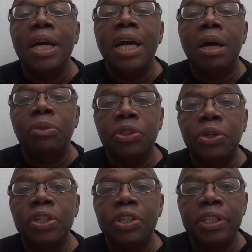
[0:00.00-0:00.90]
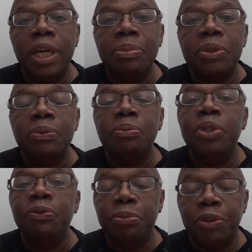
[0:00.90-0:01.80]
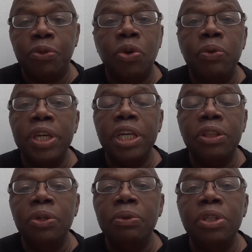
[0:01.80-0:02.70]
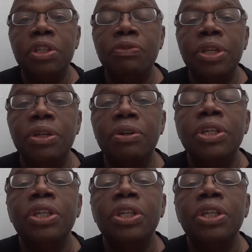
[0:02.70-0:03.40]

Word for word: I'm going to show you the steps. Before we get through with this video,